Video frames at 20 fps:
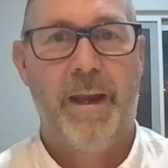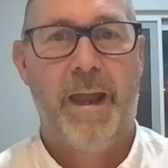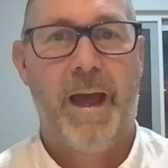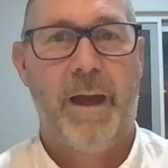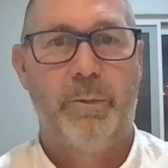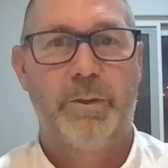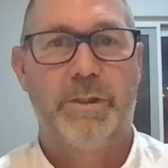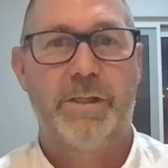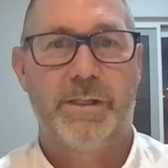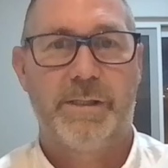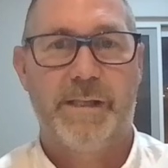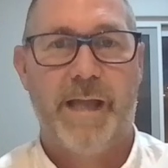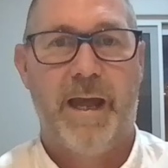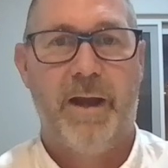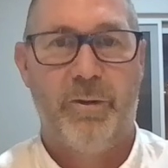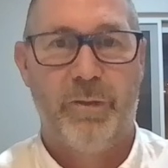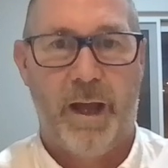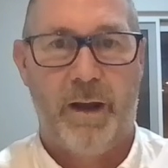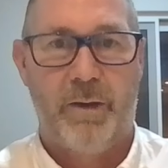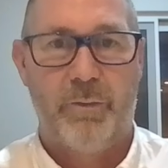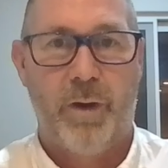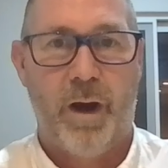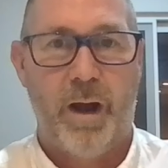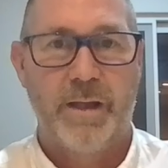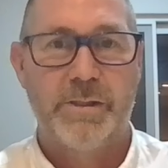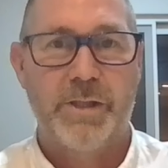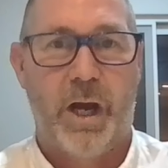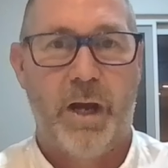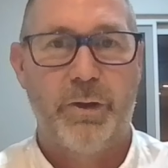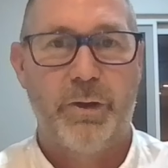being able to stay on that
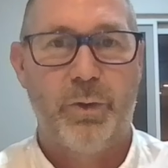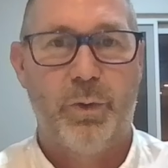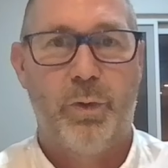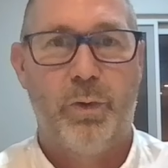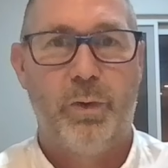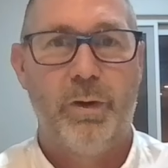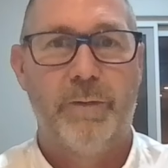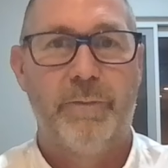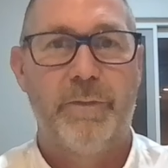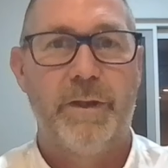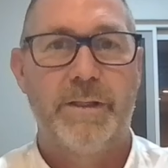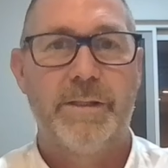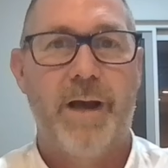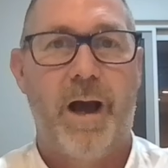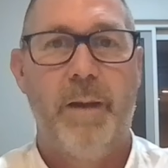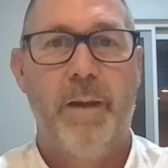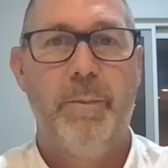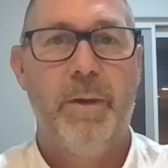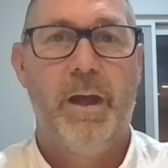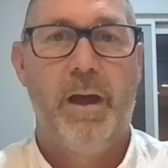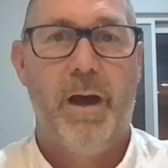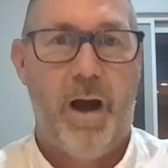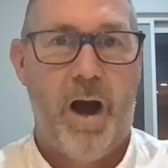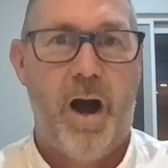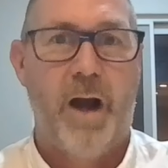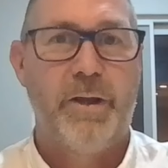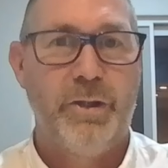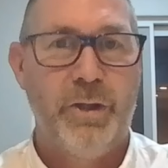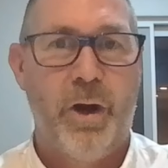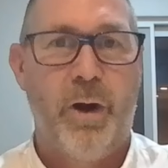right side all of the time,
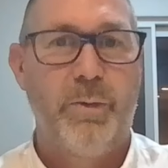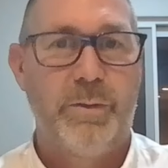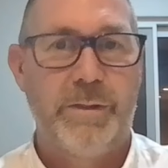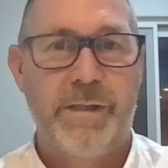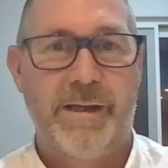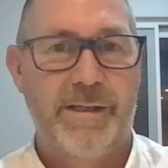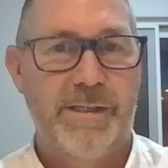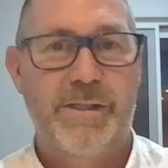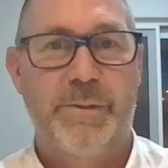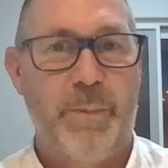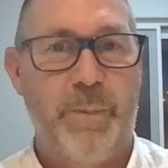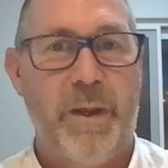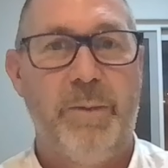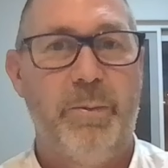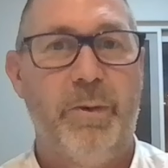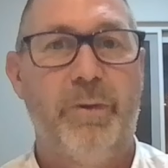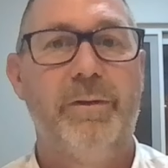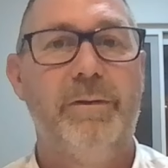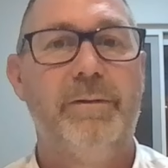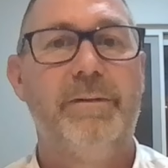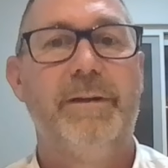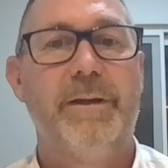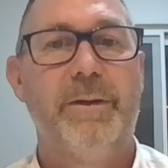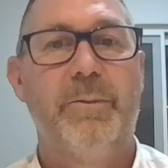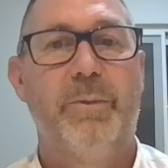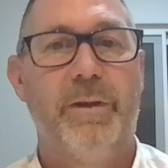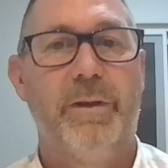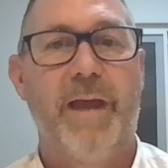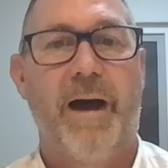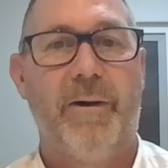I know tests people
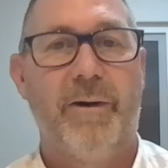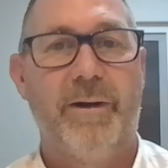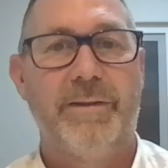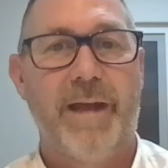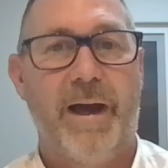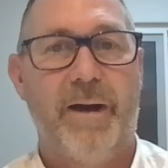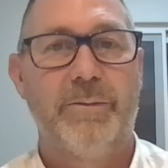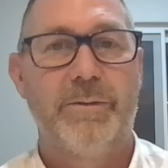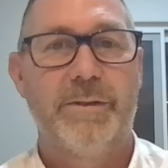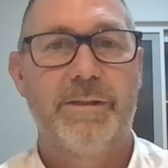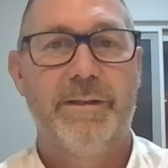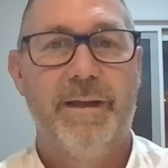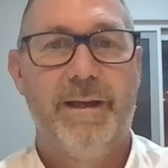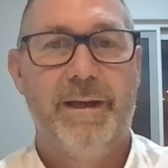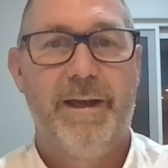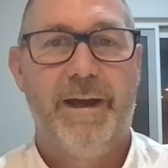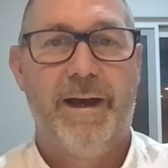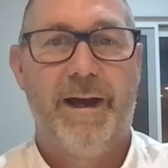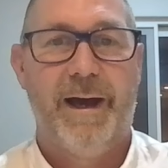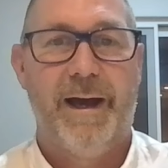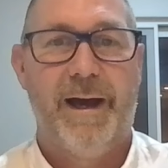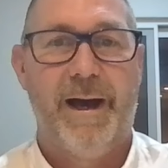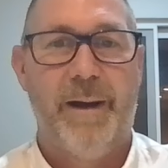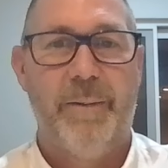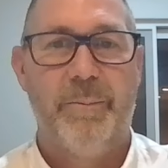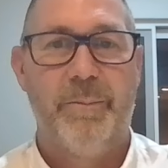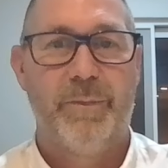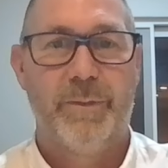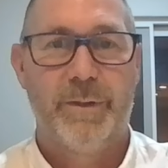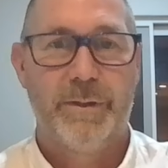without a doubt.
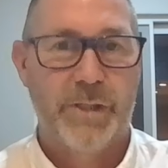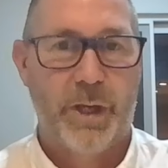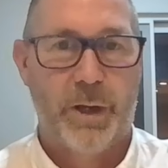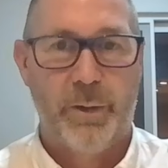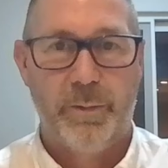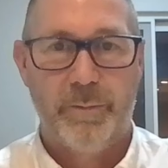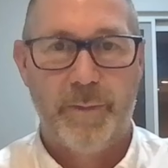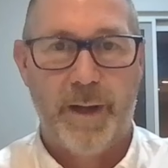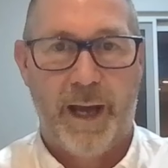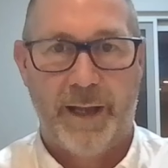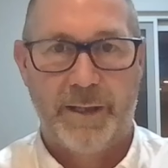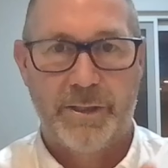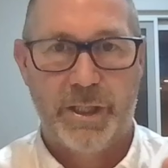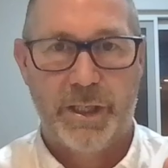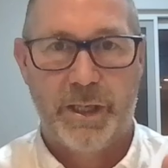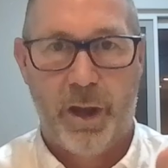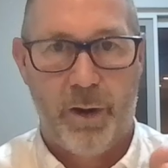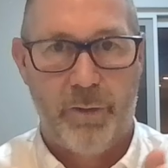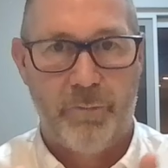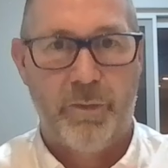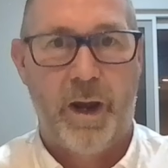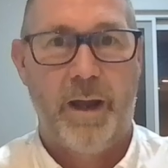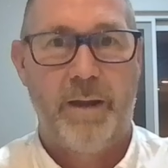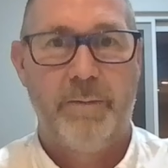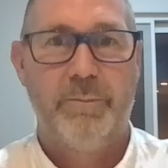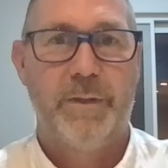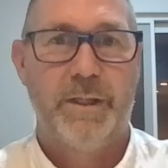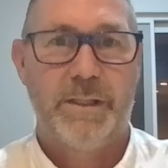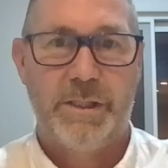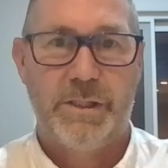Um, so actually going,
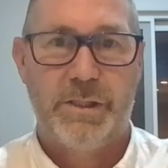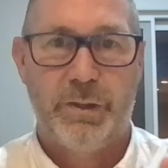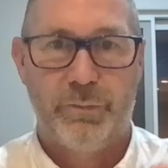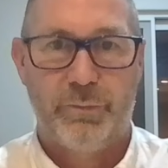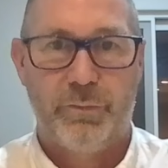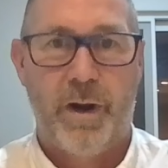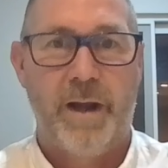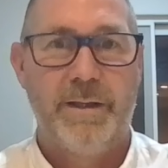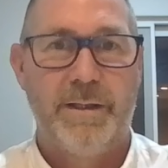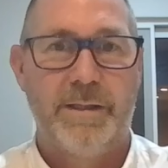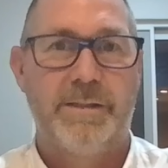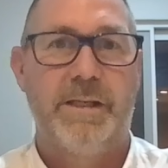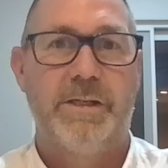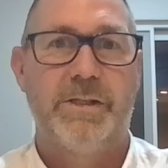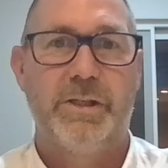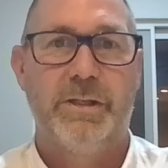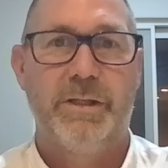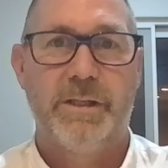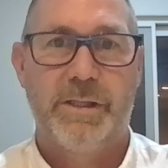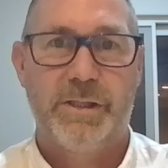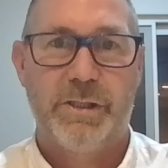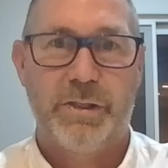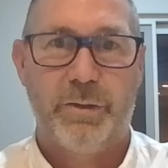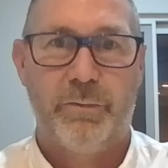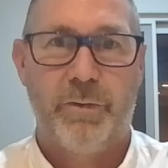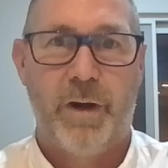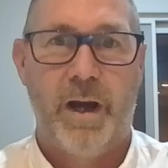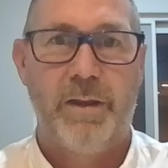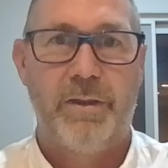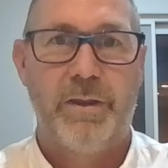right, this is the right decision. This
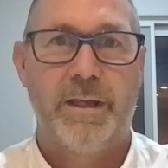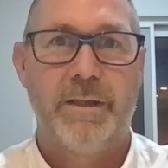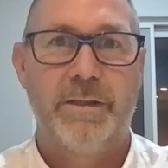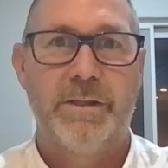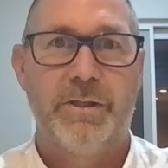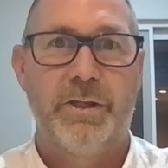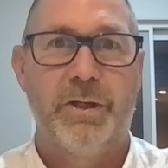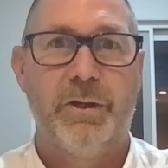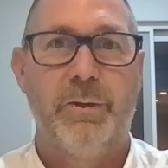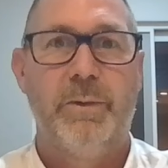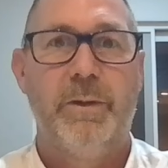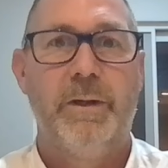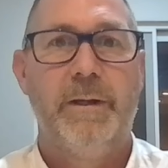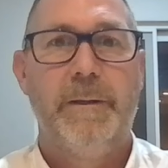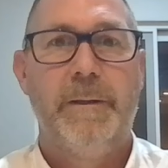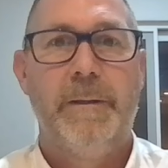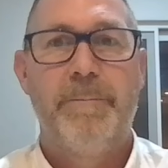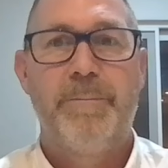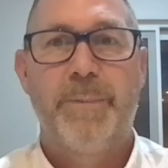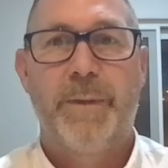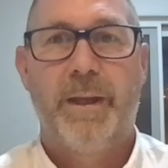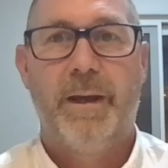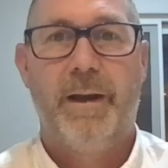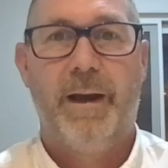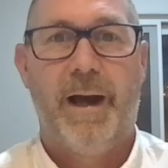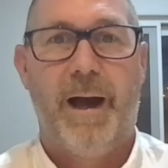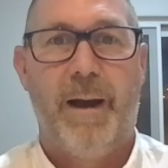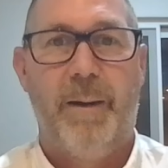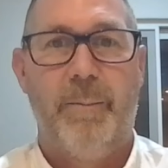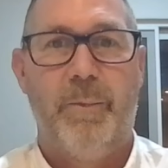is the right thing to do.
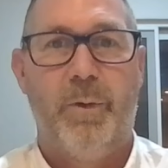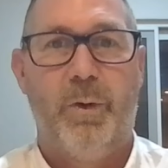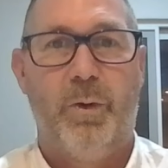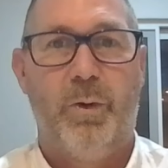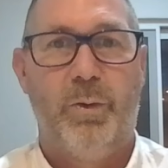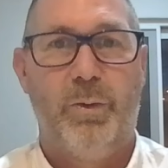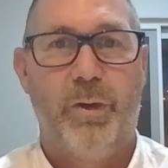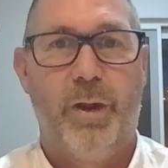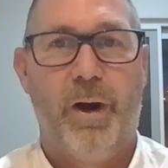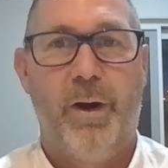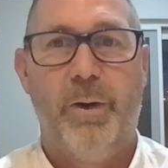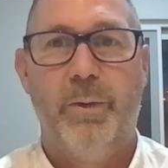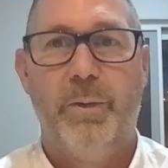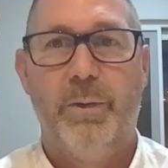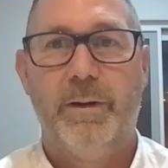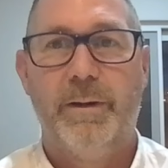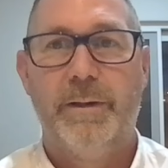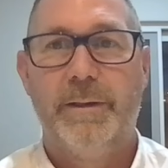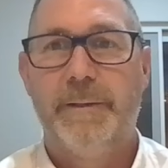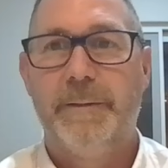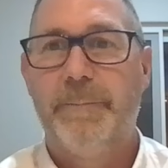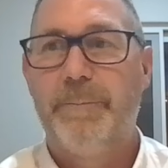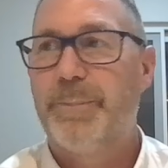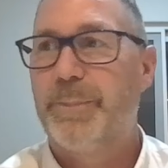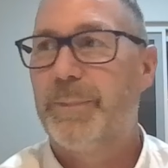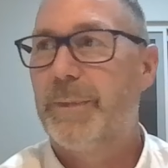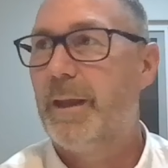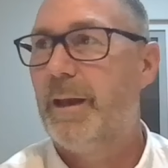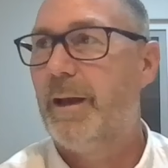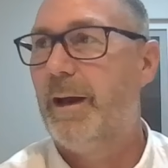Um, although
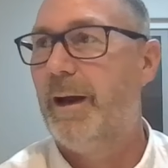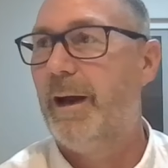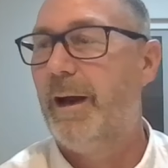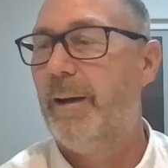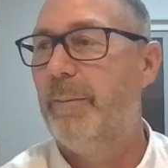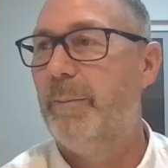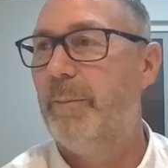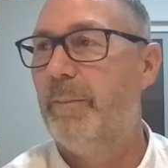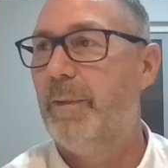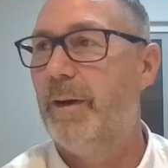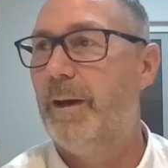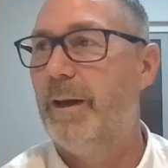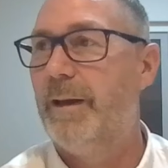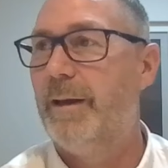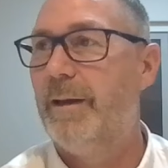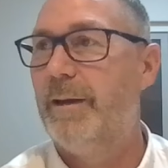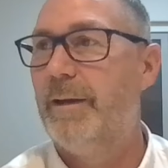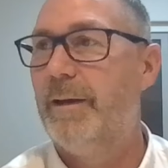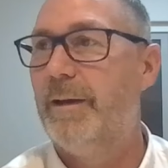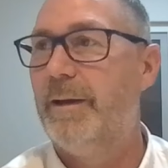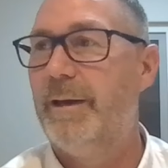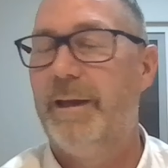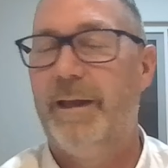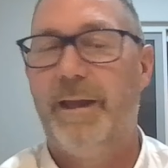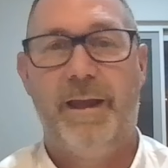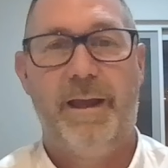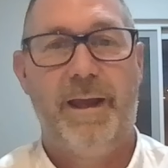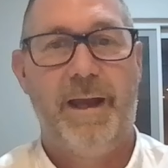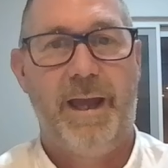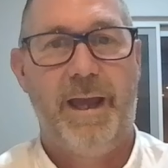um,
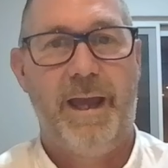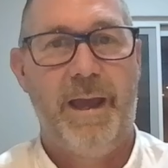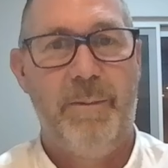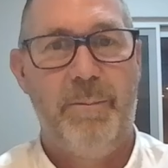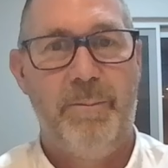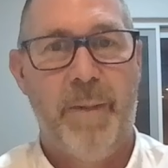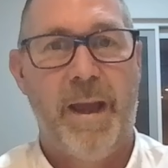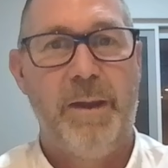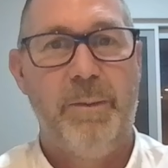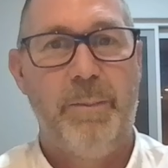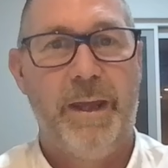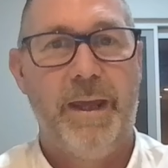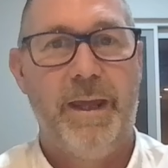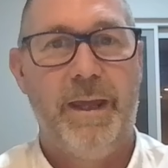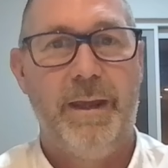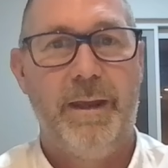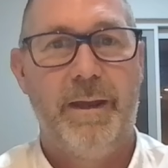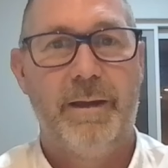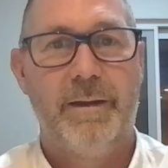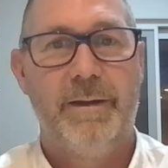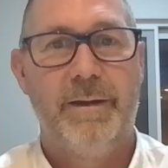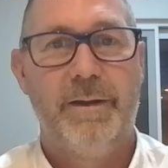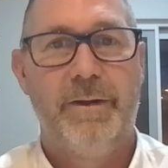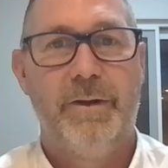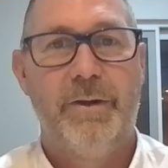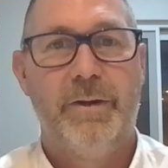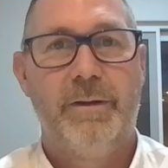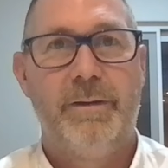it, it may be,